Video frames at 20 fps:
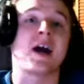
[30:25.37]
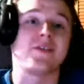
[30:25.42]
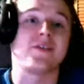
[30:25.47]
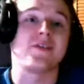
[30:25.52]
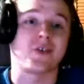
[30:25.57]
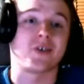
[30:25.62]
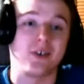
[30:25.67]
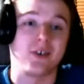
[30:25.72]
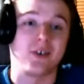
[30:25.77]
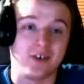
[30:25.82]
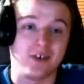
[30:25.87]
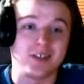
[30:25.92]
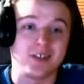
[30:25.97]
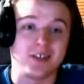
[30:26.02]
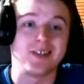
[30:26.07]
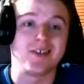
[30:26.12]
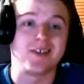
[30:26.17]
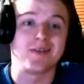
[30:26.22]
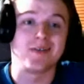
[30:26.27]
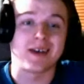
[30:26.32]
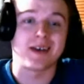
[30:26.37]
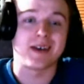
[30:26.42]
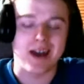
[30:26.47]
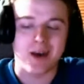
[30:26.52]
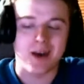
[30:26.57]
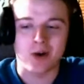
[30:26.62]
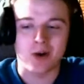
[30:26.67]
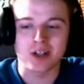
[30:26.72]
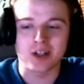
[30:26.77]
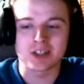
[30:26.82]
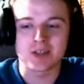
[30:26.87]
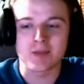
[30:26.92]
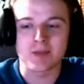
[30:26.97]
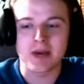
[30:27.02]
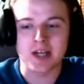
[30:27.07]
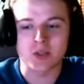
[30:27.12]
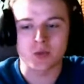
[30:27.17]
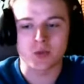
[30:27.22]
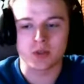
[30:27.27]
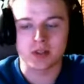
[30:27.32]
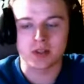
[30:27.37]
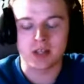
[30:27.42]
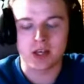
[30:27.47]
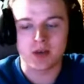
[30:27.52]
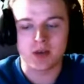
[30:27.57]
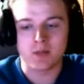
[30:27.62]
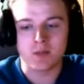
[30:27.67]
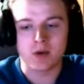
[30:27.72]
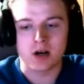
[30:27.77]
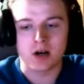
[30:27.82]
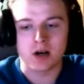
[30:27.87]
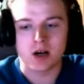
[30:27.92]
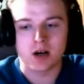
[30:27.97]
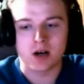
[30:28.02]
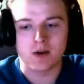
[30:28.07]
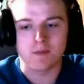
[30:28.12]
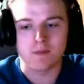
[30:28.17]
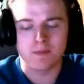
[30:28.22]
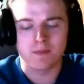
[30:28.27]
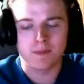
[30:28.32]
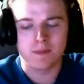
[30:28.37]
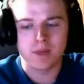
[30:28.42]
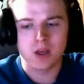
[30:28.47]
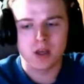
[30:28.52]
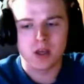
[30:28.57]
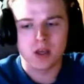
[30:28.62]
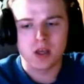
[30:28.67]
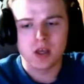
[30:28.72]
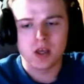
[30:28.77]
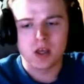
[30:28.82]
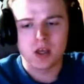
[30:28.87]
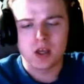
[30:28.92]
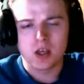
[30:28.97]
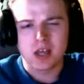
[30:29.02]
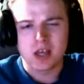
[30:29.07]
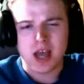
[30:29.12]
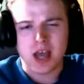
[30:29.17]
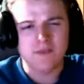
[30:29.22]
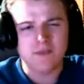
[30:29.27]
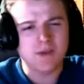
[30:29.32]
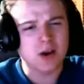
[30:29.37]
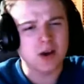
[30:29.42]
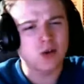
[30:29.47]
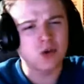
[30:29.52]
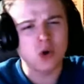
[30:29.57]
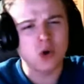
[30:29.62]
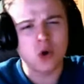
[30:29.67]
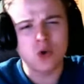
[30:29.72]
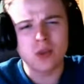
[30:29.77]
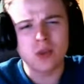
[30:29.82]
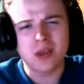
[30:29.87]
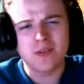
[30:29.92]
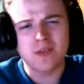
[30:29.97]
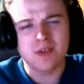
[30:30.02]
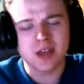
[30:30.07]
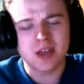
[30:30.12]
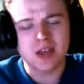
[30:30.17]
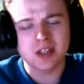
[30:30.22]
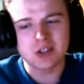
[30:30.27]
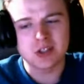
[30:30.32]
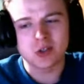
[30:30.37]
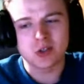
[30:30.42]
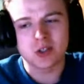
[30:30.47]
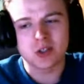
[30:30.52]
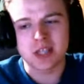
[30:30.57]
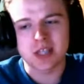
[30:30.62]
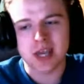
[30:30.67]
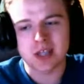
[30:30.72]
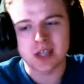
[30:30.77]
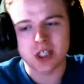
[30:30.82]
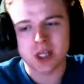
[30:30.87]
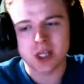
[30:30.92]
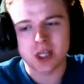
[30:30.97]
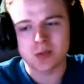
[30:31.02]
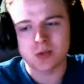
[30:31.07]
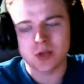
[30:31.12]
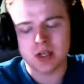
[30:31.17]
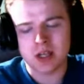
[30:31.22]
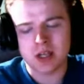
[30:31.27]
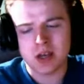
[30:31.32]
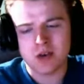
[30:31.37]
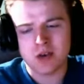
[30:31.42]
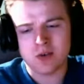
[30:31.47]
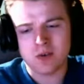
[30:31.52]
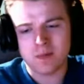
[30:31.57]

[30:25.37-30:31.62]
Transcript: are good too, man. I watched the match with them. I don't know who they faced. They're the tag champs right now.